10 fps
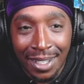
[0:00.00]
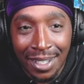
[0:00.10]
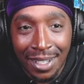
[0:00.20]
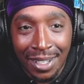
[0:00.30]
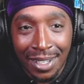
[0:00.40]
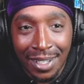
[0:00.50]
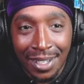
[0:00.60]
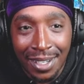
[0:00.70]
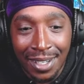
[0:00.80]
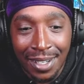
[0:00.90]

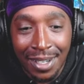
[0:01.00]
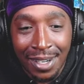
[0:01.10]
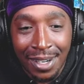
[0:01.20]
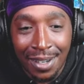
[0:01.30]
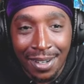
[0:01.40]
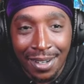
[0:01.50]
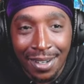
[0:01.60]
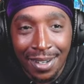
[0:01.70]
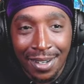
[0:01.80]
(silence)